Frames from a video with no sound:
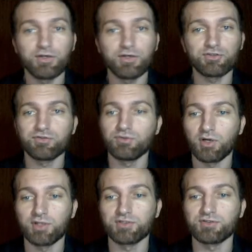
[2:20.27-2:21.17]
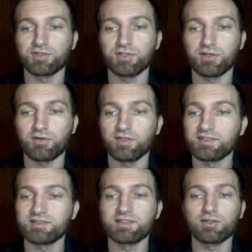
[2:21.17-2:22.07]
under 200.
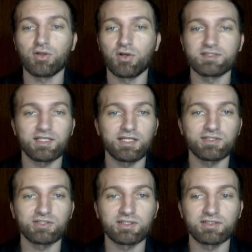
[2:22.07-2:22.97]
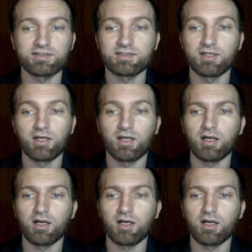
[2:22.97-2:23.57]
This isn't Los Angeles.